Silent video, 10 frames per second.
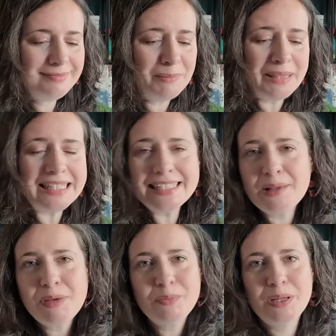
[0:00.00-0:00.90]
But this
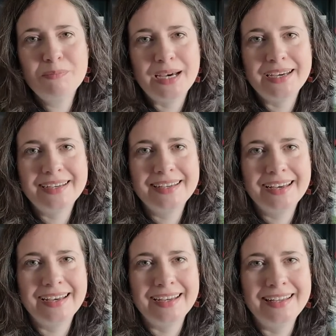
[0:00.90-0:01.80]
time I went back
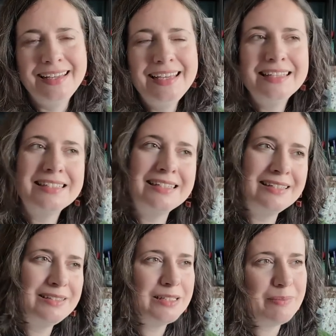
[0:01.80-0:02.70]
to
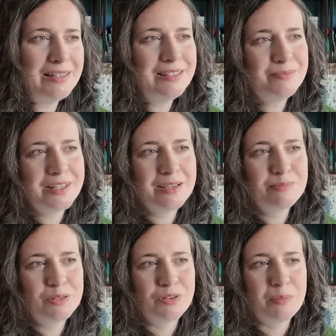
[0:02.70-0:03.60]
spend some time
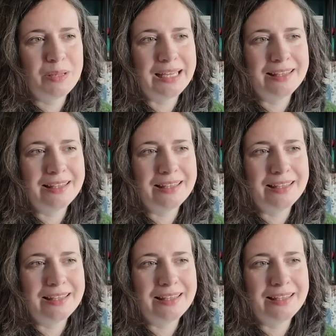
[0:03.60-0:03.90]
with family.